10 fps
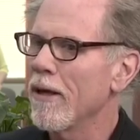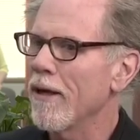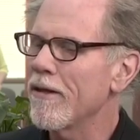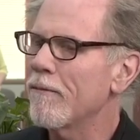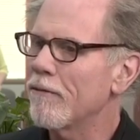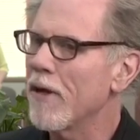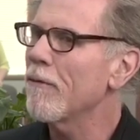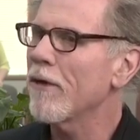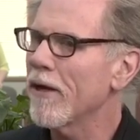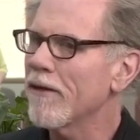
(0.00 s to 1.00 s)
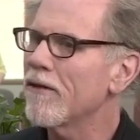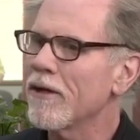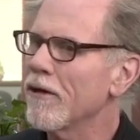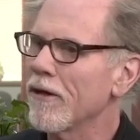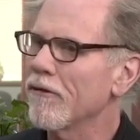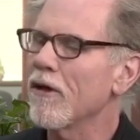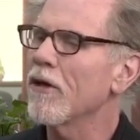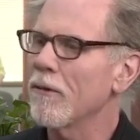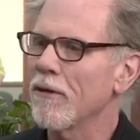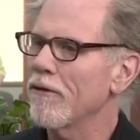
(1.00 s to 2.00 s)
I think democratic theory is
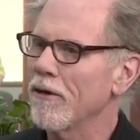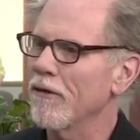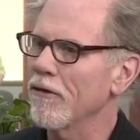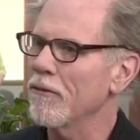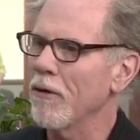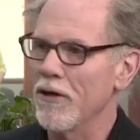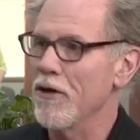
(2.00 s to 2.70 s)
unequivocal on this point.